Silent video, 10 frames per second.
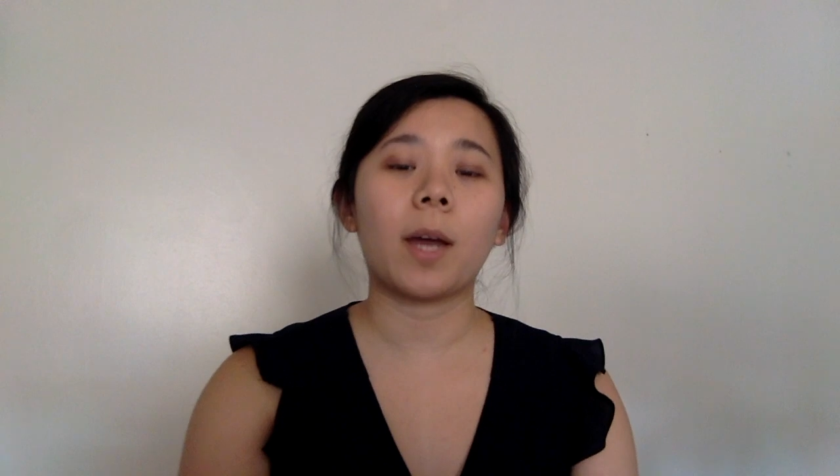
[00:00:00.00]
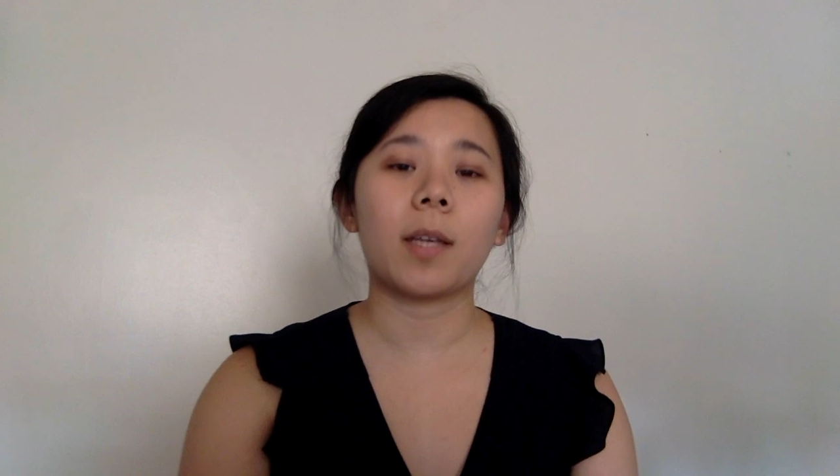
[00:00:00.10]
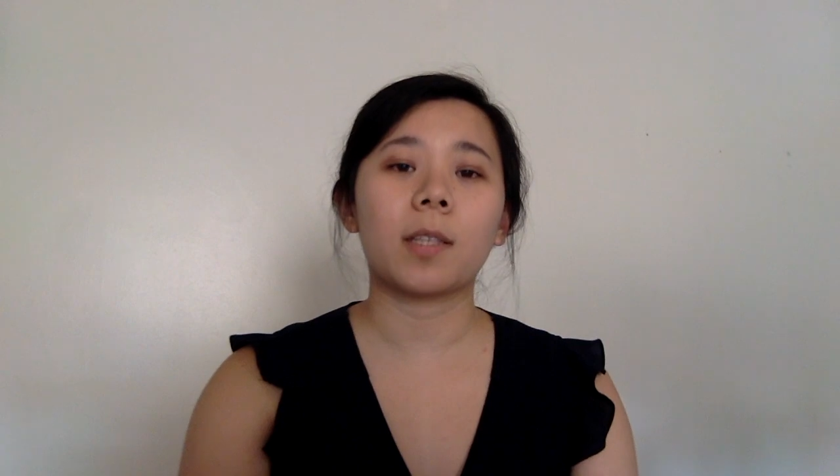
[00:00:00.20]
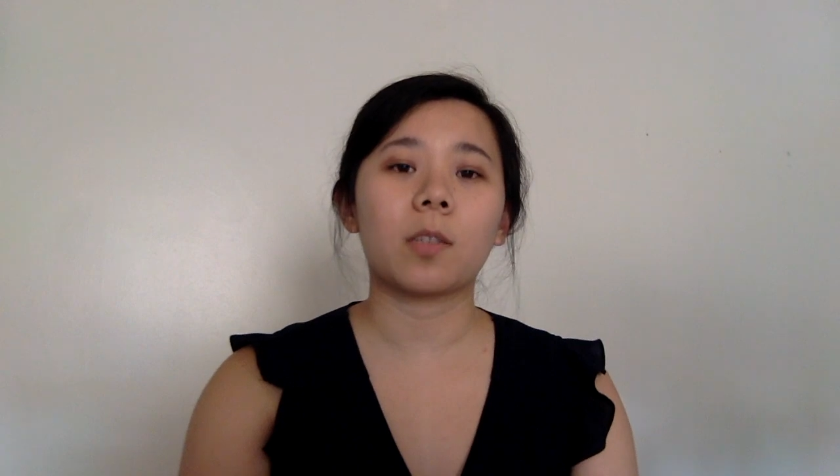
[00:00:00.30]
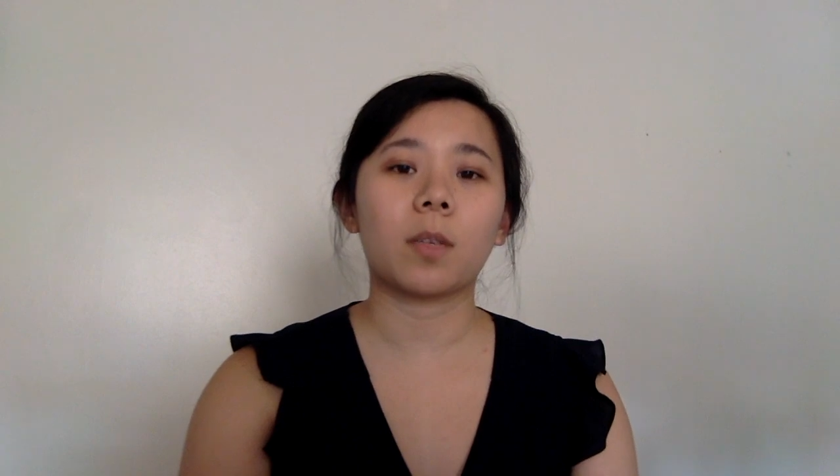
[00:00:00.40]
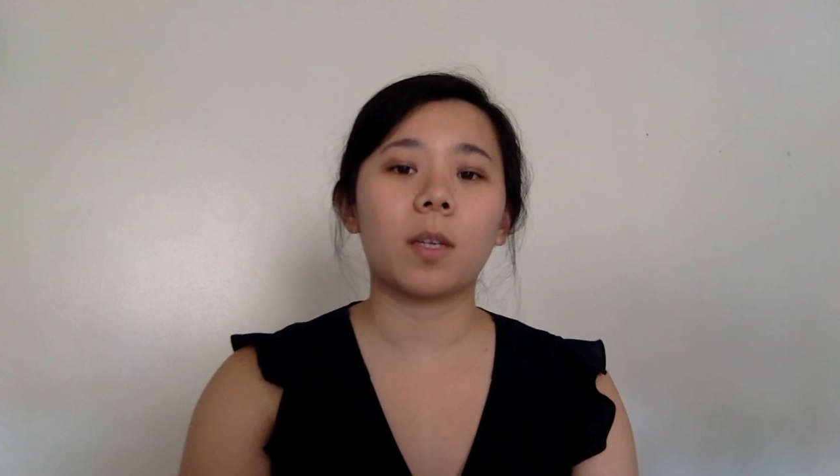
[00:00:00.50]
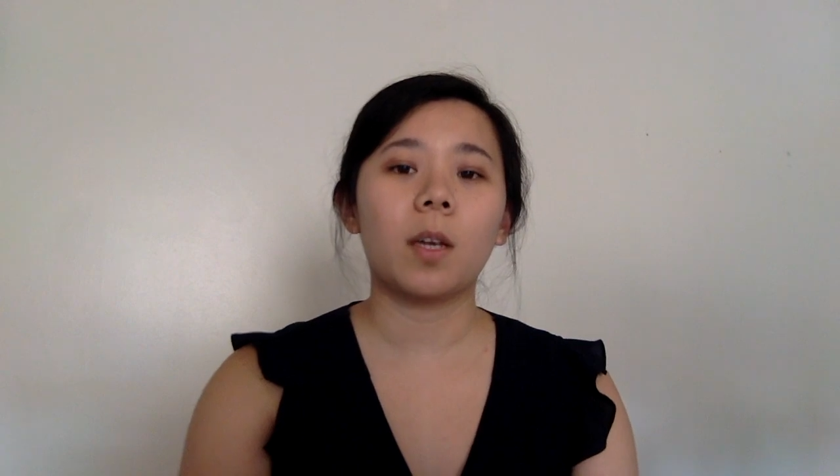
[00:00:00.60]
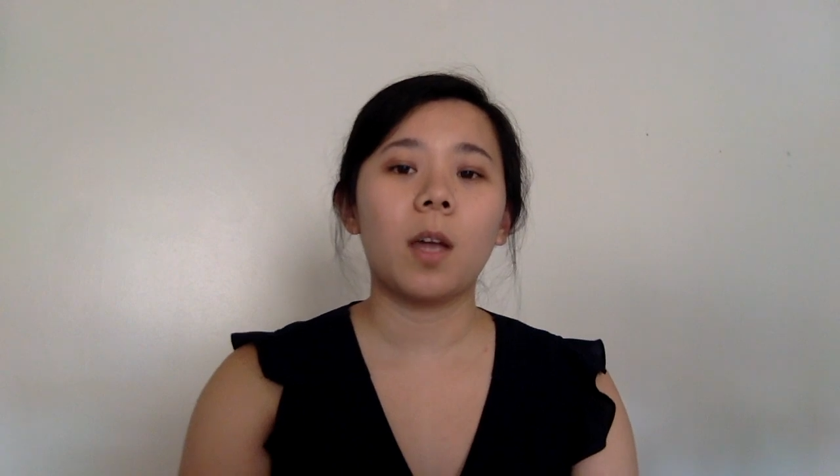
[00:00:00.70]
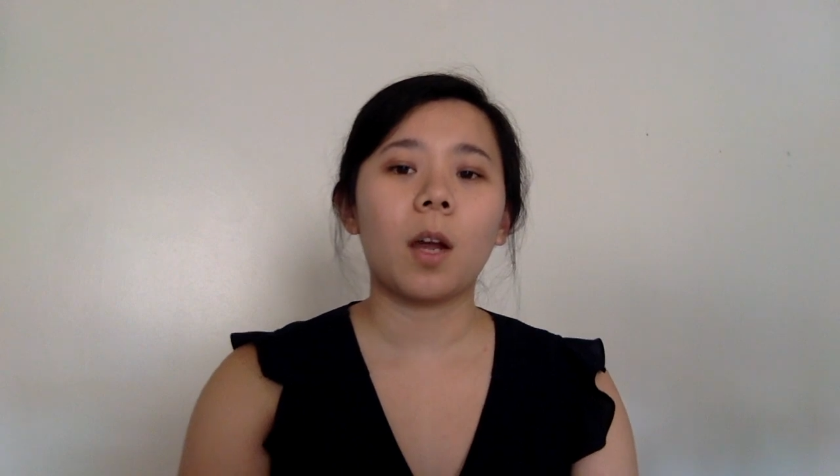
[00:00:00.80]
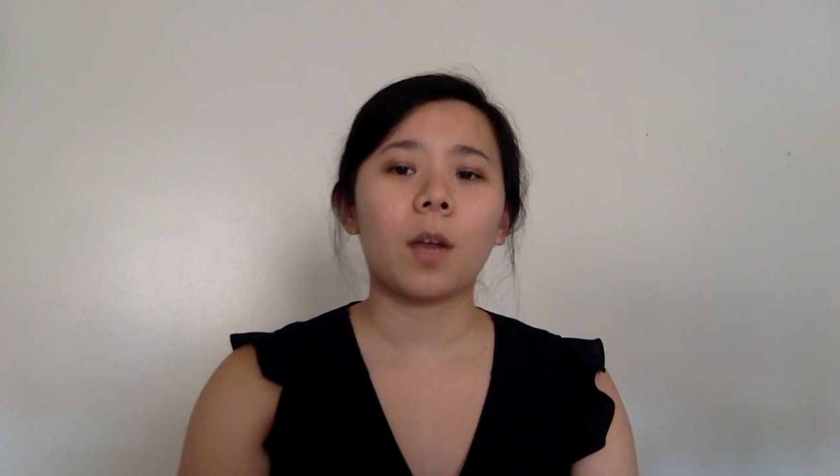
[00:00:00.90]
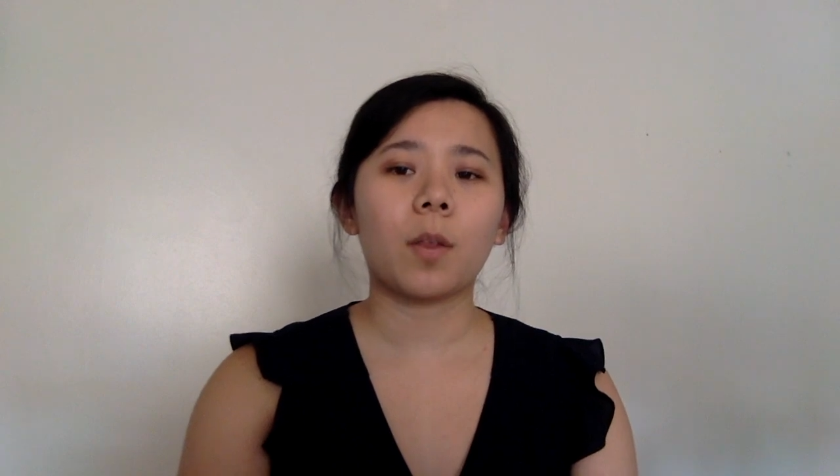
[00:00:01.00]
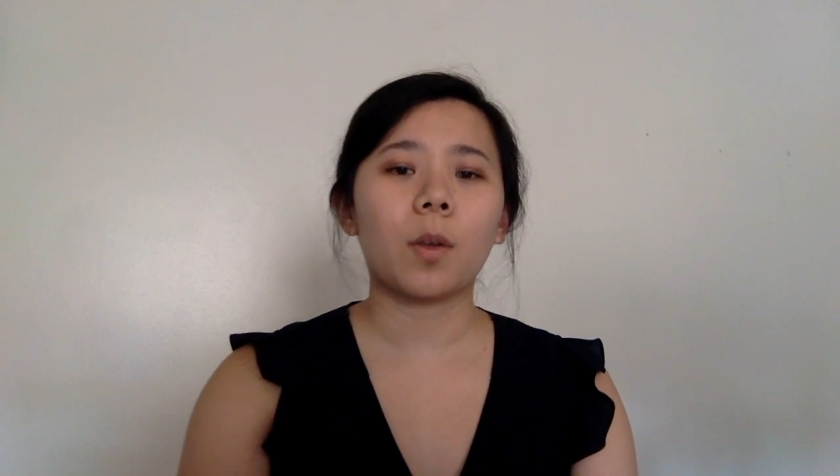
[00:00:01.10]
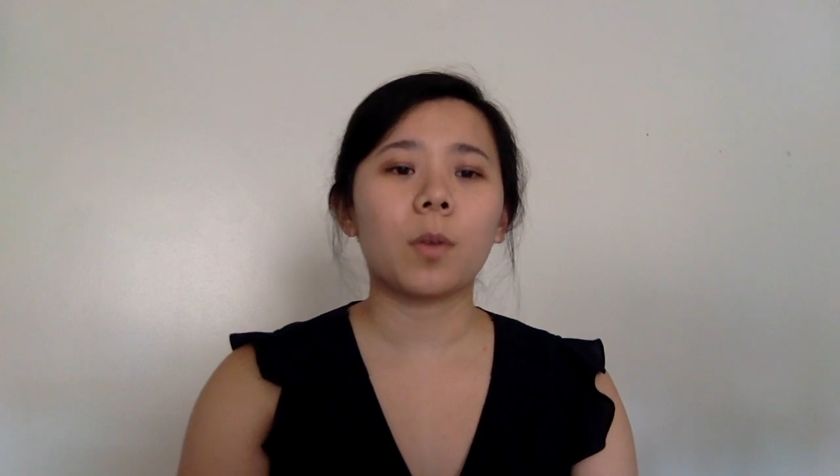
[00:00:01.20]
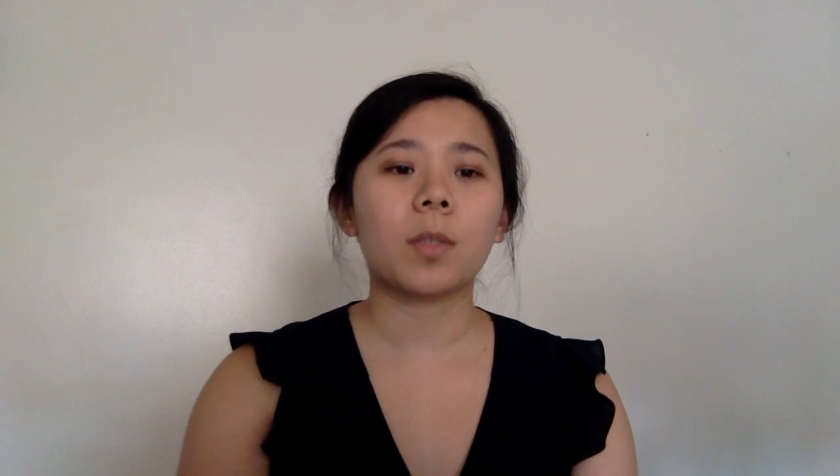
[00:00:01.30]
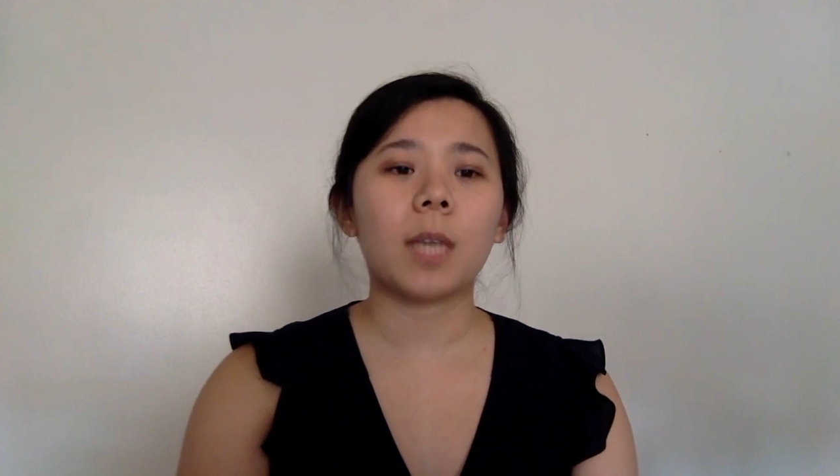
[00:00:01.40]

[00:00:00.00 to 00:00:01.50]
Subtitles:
history are those